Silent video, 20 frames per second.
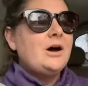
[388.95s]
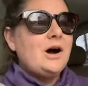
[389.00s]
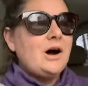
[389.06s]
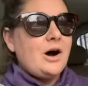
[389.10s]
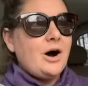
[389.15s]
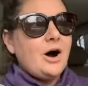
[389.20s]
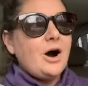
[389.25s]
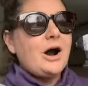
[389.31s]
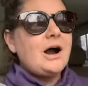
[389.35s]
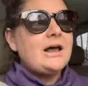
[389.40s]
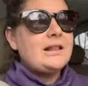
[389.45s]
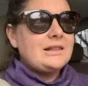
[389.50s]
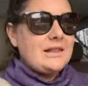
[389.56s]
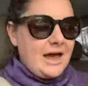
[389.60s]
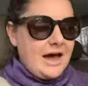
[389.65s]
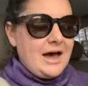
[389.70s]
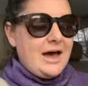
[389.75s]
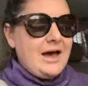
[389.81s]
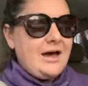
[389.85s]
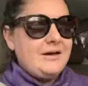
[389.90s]
are
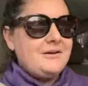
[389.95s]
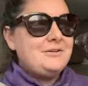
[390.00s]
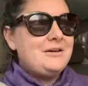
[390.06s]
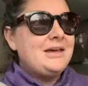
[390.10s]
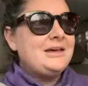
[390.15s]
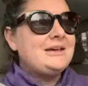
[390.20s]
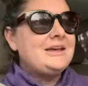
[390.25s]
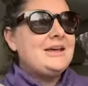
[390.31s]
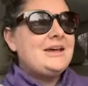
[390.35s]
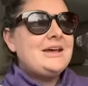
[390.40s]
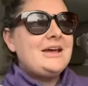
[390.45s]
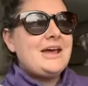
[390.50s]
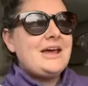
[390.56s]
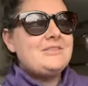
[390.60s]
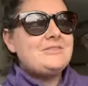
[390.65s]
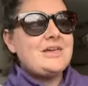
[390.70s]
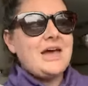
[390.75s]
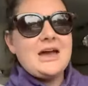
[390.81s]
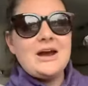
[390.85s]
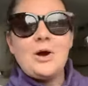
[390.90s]
alive
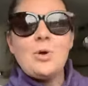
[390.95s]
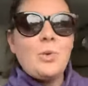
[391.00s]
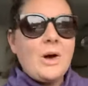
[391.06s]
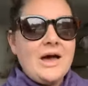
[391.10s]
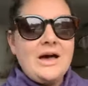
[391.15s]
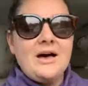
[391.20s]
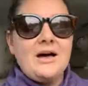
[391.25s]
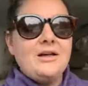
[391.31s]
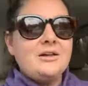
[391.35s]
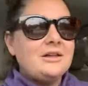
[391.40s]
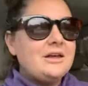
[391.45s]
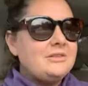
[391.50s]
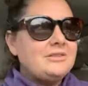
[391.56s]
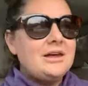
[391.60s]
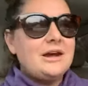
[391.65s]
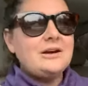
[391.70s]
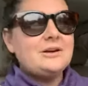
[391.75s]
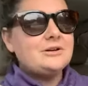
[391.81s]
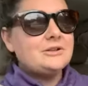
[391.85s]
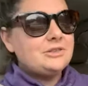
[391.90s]
and they are well and
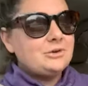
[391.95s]
they are